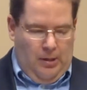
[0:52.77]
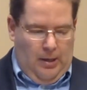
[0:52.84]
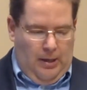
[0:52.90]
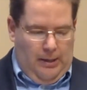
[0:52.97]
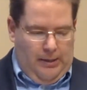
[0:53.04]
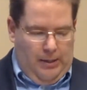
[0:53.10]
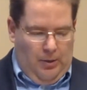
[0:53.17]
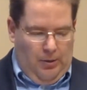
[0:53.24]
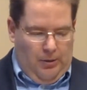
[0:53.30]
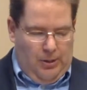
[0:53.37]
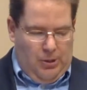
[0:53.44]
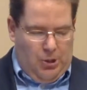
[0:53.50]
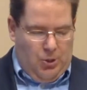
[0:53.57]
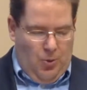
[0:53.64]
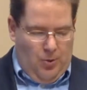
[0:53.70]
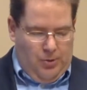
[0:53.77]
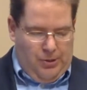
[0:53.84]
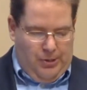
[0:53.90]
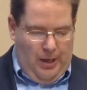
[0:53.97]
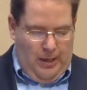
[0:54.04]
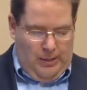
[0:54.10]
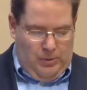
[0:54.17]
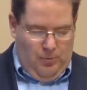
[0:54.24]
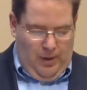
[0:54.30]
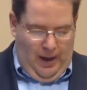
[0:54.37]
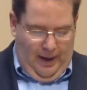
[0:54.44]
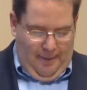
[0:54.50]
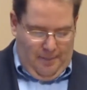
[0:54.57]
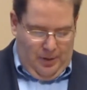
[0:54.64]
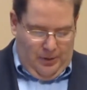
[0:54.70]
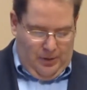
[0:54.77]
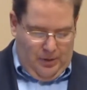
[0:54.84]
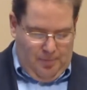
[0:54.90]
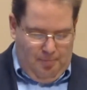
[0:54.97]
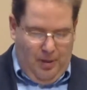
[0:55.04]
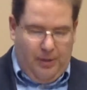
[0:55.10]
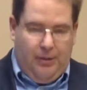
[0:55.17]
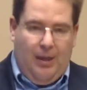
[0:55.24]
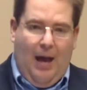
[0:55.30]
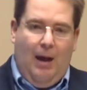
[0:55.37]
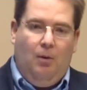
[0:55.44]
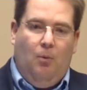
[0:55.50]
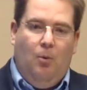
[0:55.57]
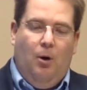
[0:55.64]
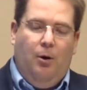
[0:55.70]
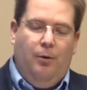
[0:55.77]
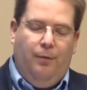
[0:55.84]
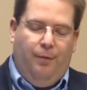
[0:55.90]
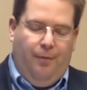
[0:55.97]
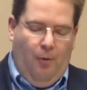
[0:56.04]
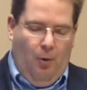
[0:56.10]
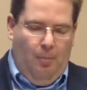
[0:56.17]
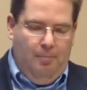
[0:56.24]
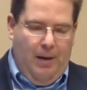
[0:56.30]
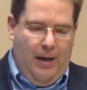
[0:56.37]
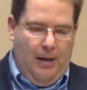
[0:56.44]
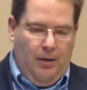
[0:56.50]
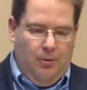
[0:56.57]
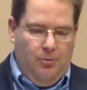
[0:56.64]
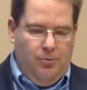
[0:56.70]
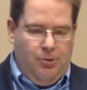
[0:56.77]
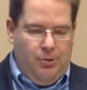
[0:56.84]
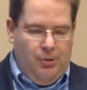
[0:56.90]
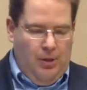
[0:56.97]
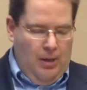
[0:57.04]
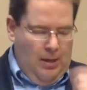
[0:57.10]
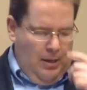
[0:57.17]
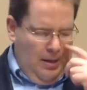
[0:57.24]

uh, during these short studies we have, but, but that word for bears.